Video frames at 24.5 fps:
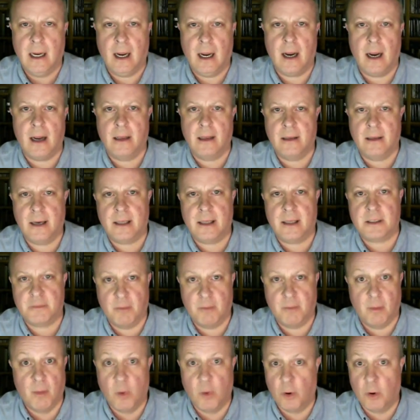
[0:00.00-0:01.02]
That's
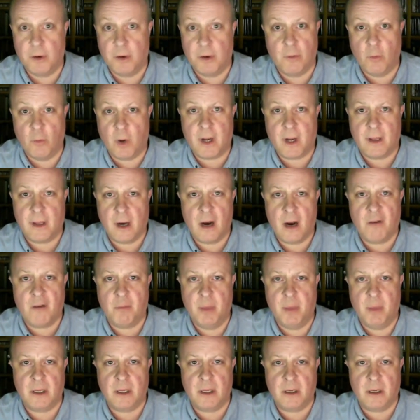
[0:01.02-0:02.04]
more than
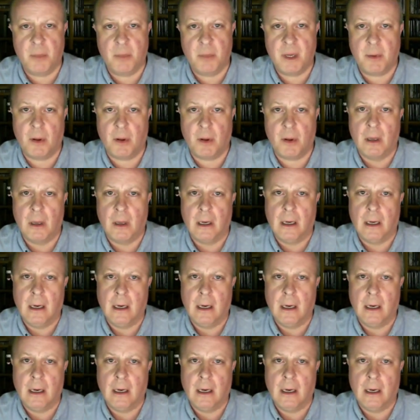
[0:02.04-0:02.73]
1.5 billion people.